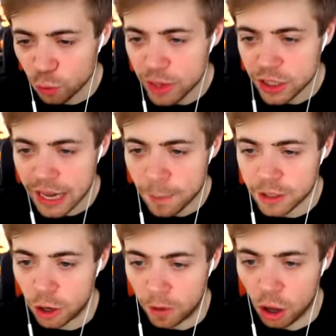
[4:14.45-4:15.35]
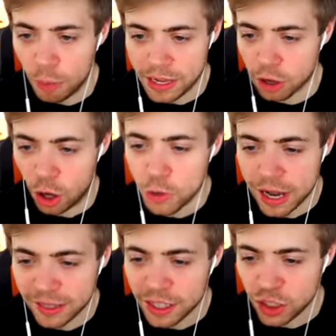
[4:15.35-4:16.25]
Reach captain on. Oh, and he's got O D
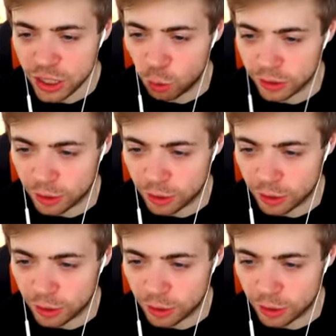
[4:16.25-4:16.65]
S T shields